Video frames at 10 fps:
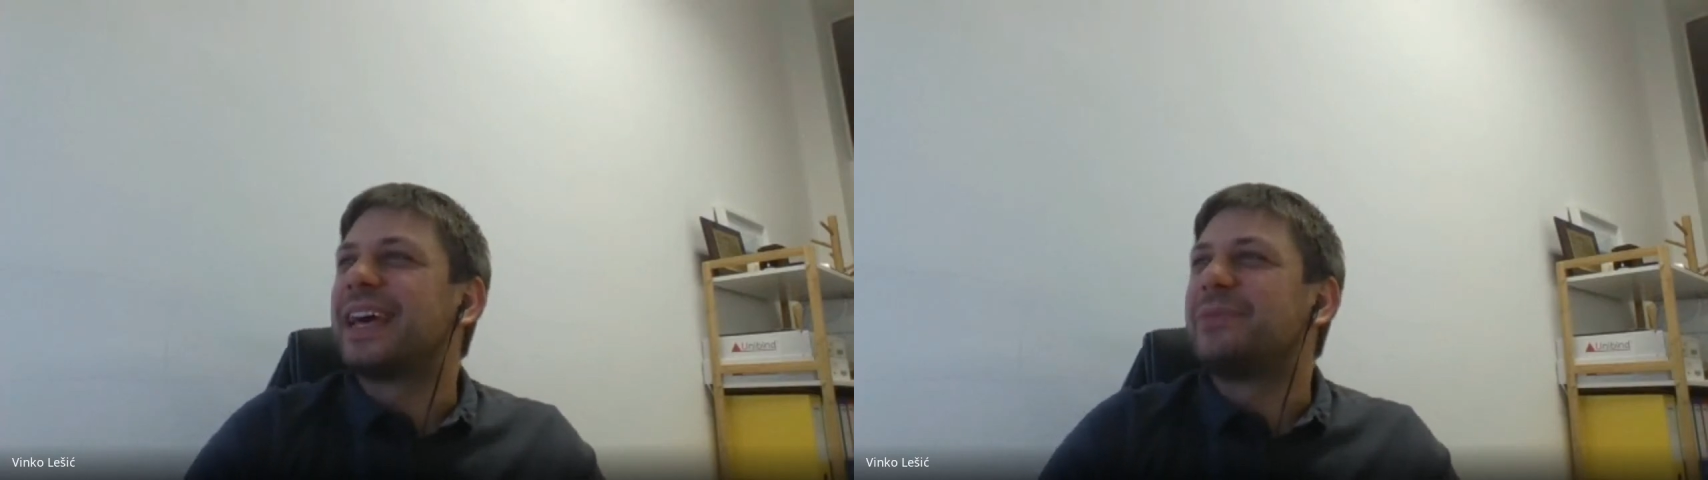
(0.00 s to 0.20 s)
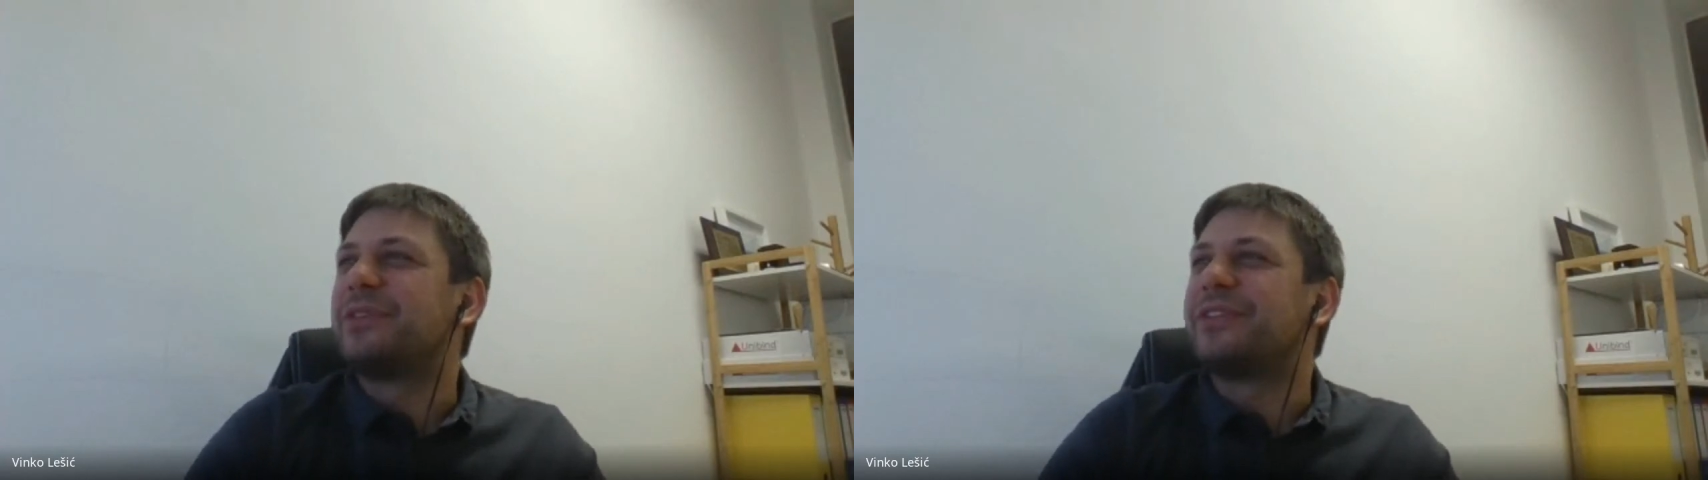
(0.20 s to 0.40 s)

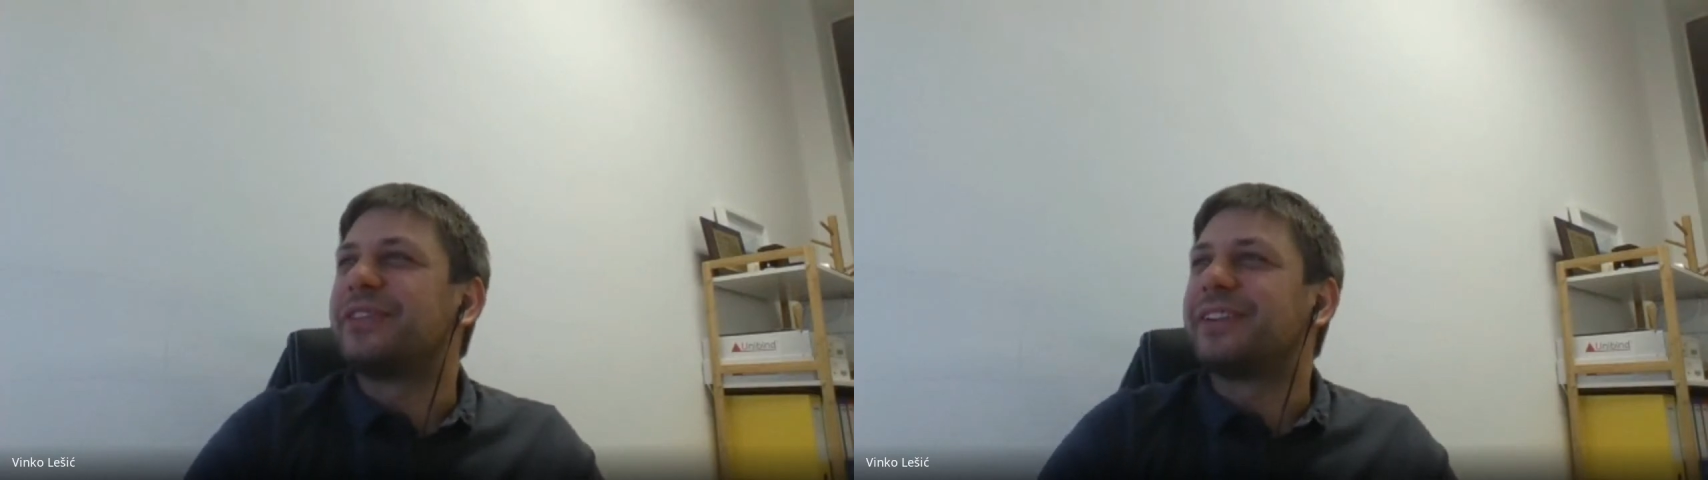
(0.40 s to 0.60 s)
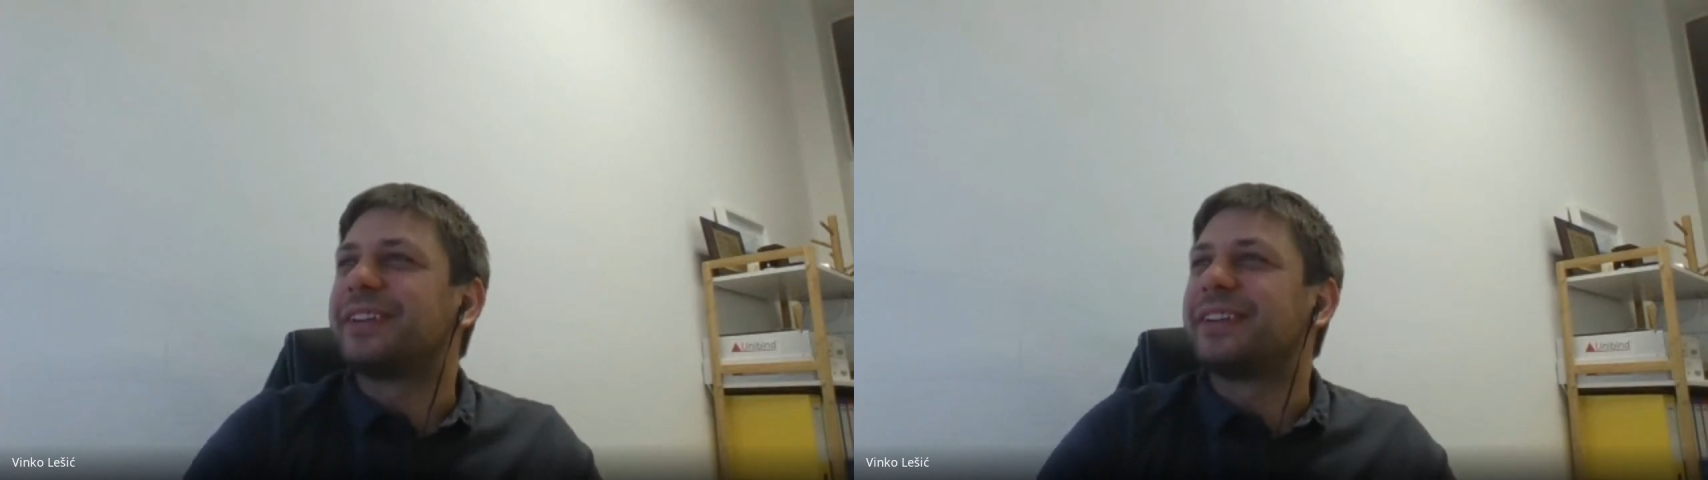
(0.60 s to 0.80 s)
time of
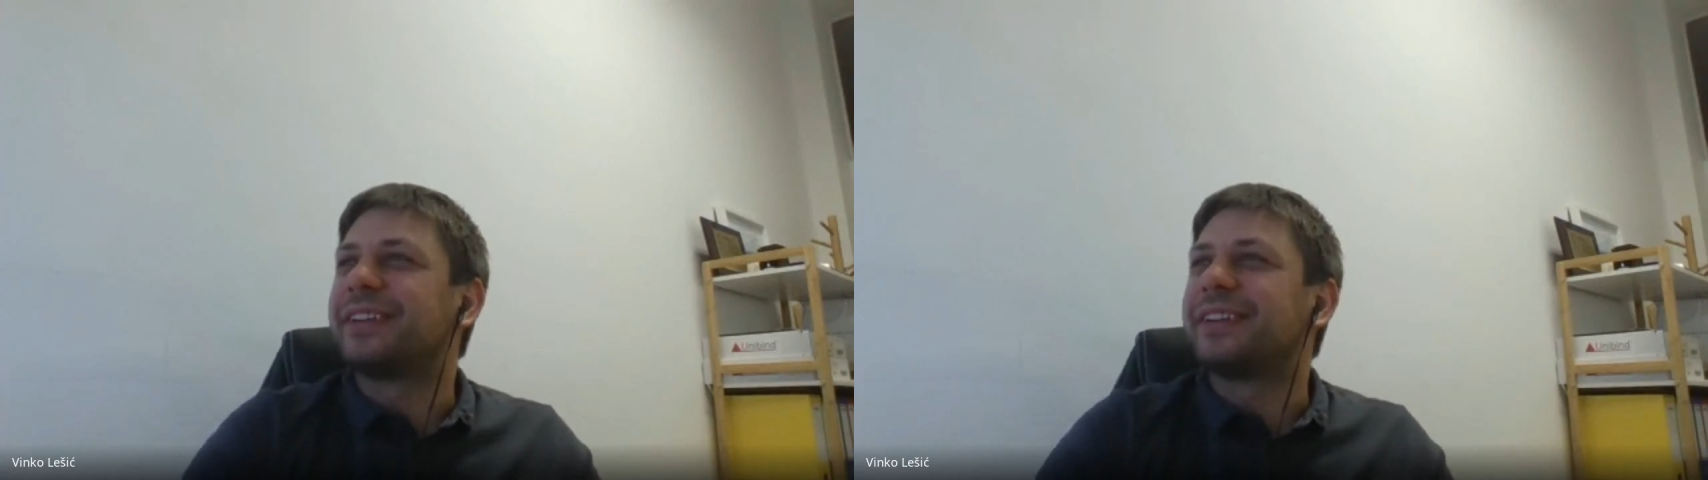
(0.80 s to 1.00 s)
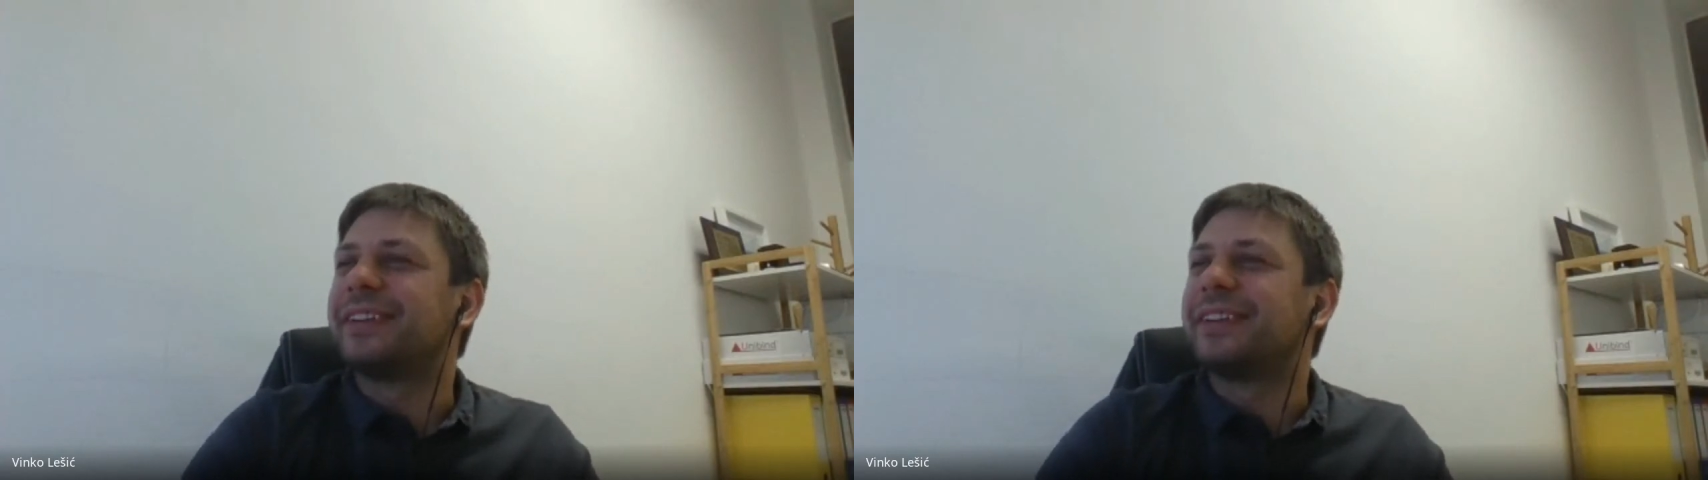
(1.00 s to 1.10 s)
uh,